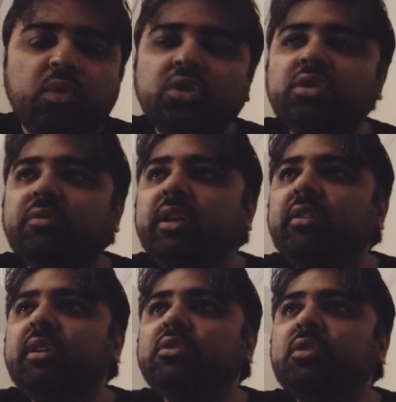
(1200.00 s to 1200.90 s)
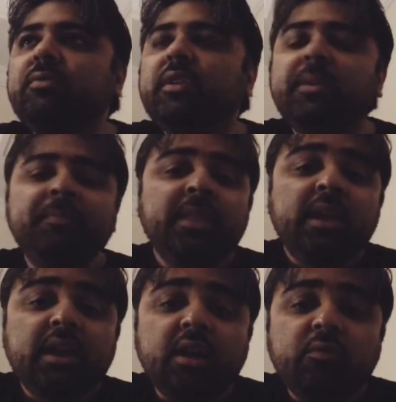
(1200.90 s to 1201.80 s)
watch the reruns of it,
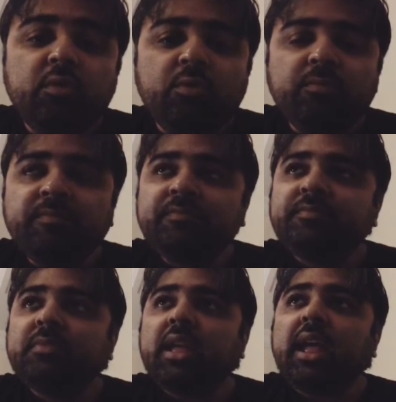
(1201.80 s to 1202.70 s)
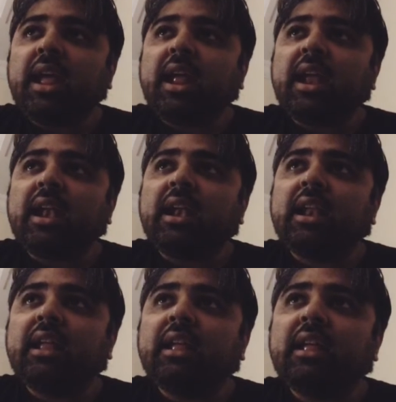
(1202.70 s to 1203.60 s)
Kung Fu. And